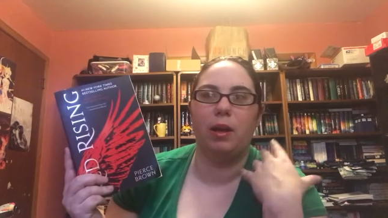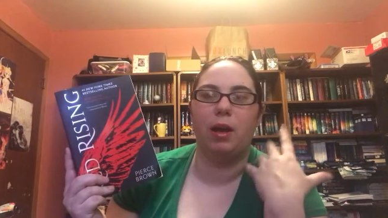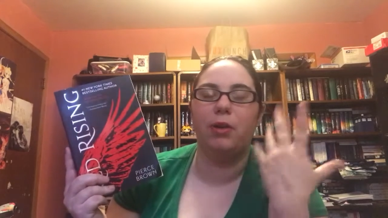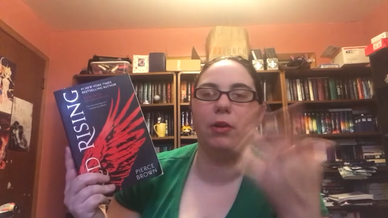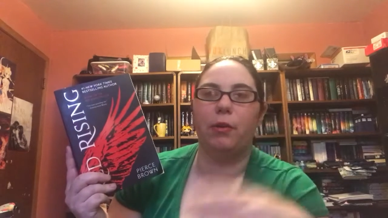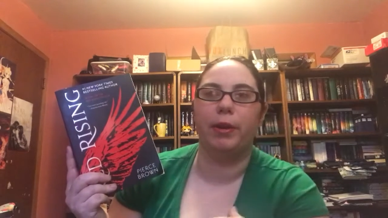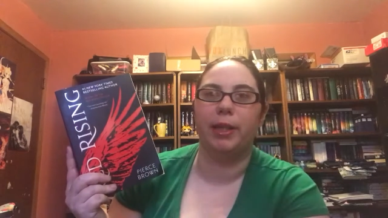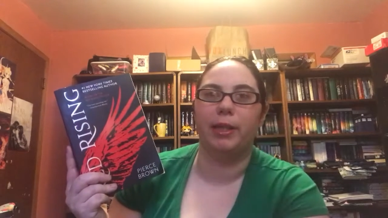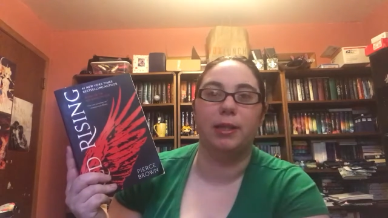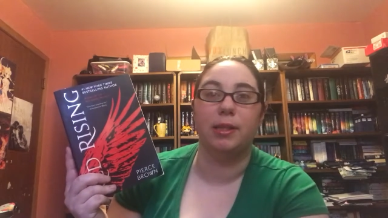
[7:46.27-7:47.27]
undergoing
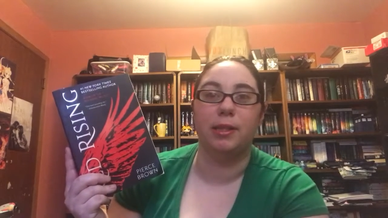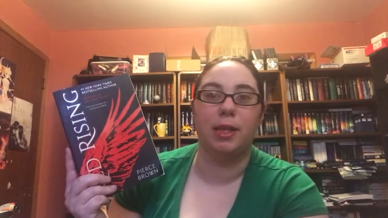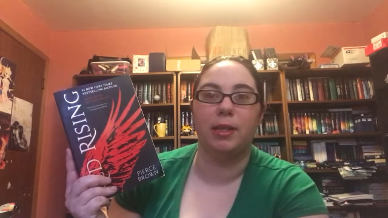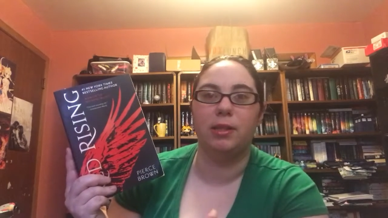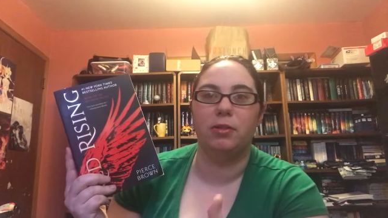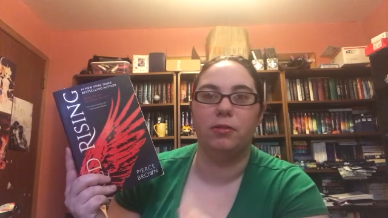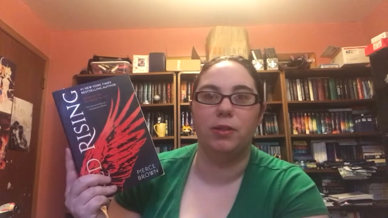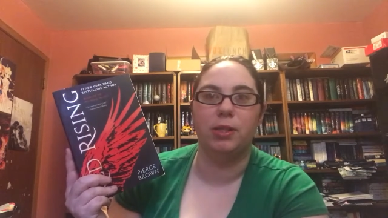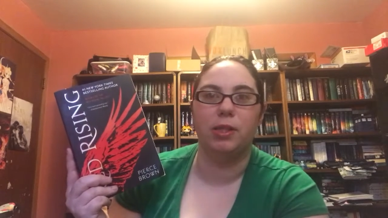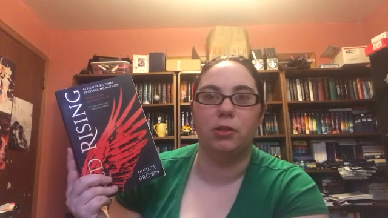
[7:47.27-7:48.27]
like this intensive
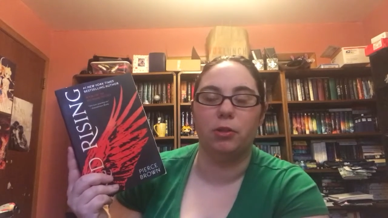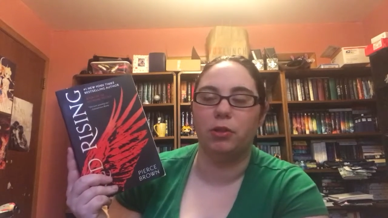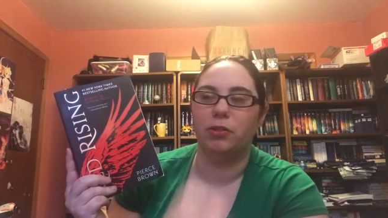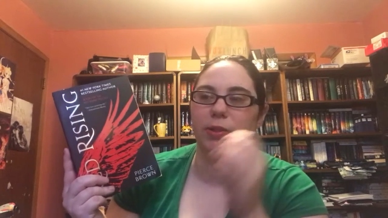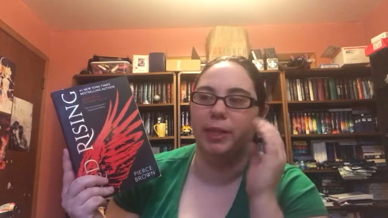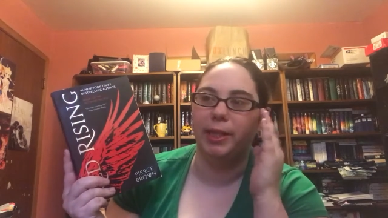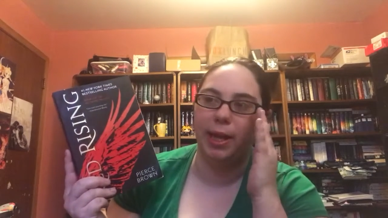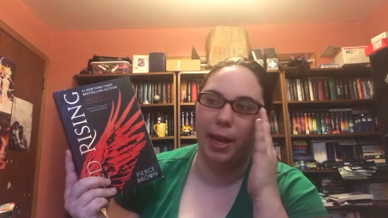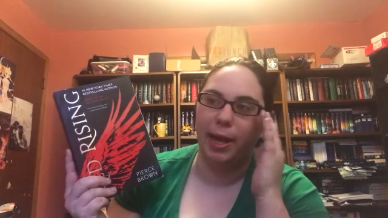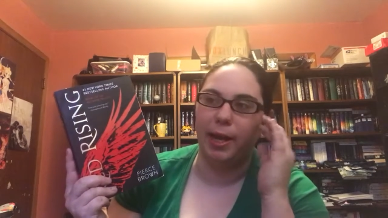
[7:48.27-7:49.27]
surgery
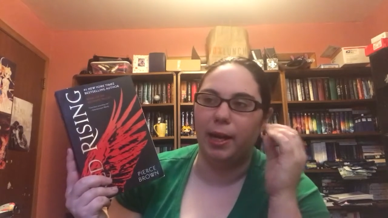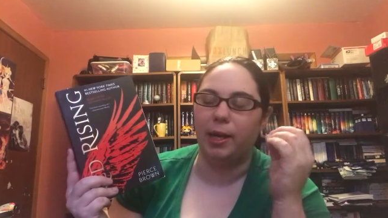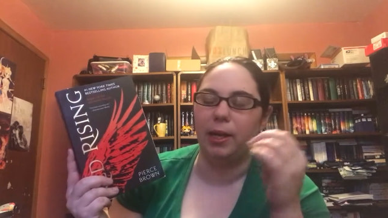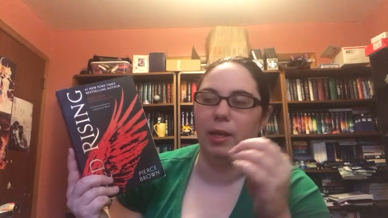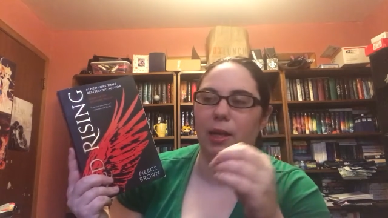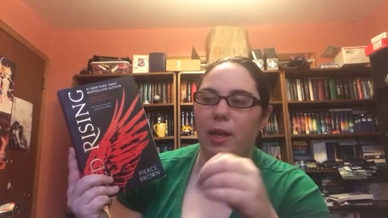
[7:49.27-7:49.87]
and